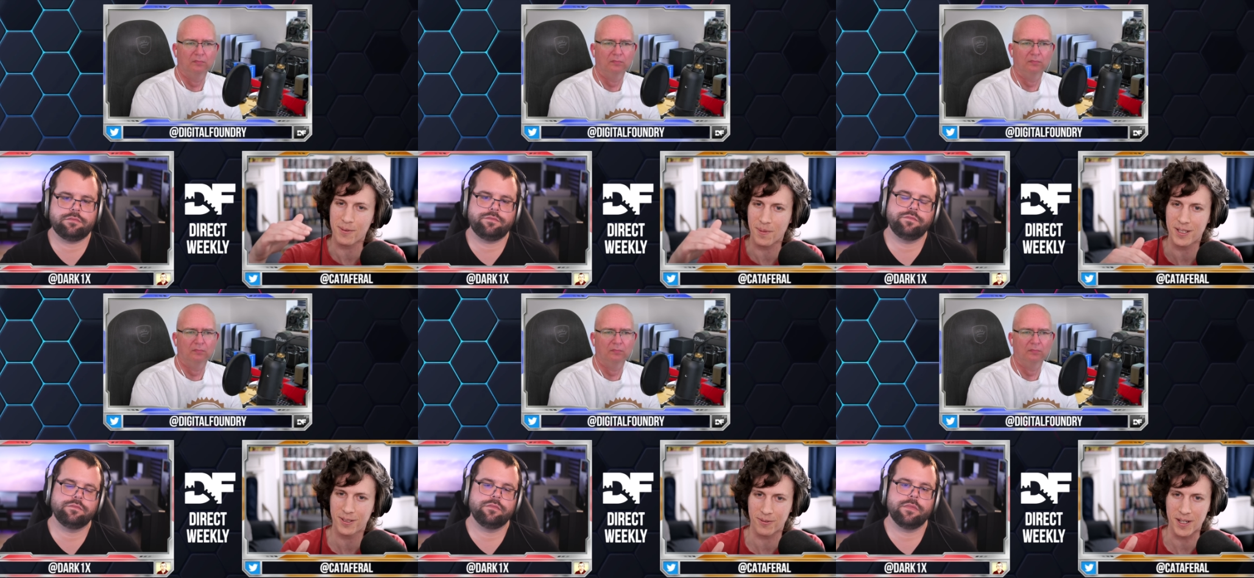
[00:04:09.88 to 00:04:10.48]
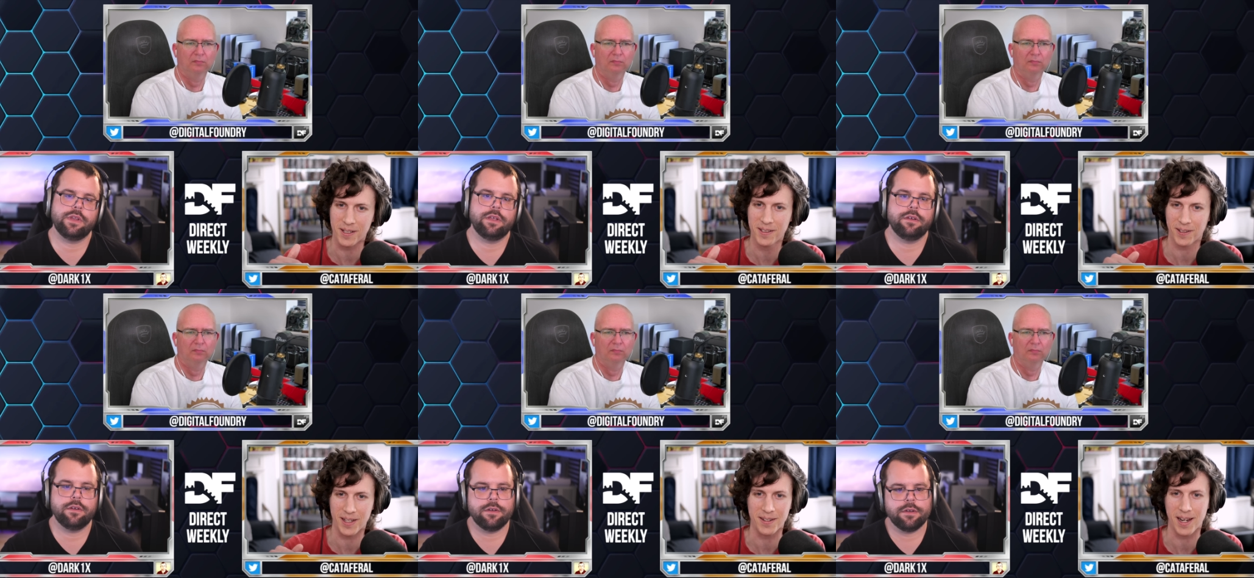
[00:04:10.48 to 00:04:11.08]
Speaker 1: with my screen
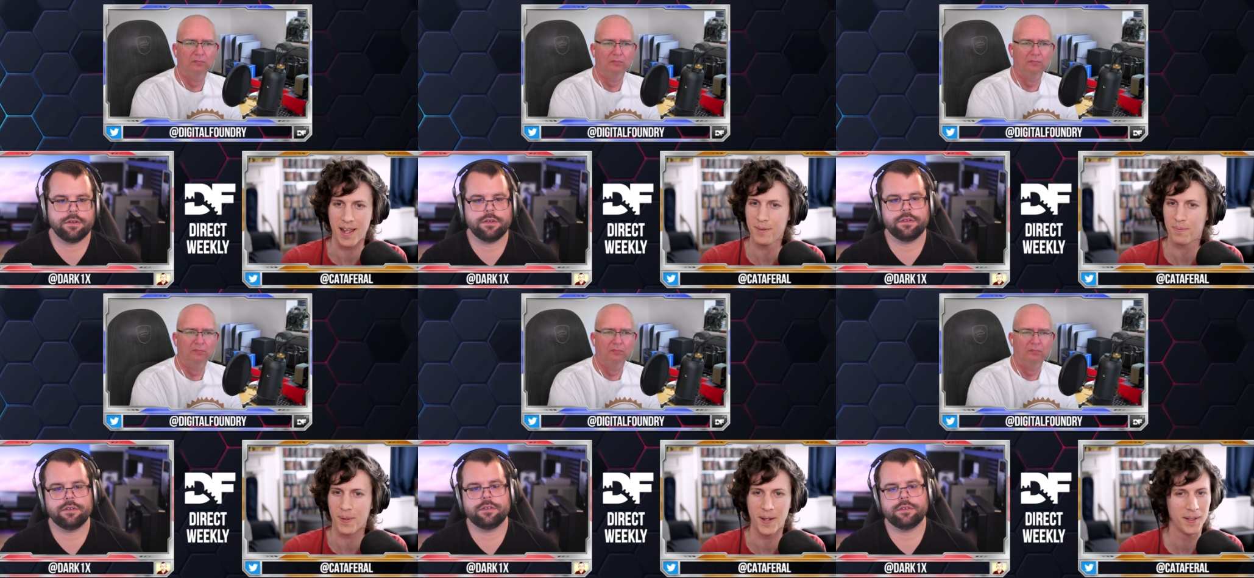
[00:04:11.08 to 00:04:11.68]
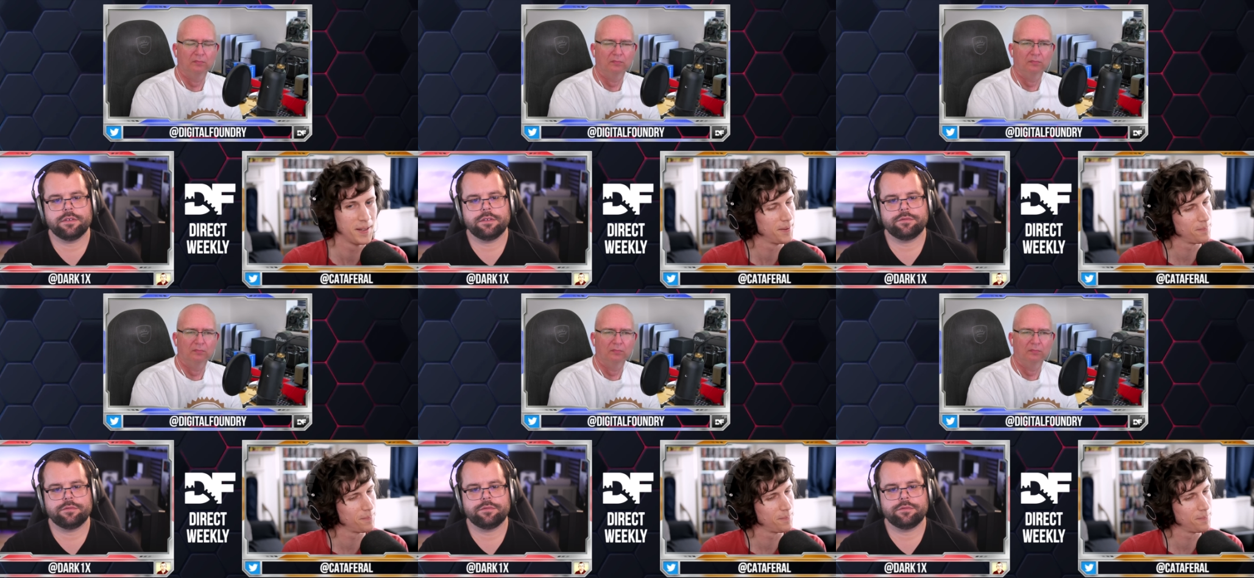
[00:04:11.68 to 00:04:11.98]
in games, but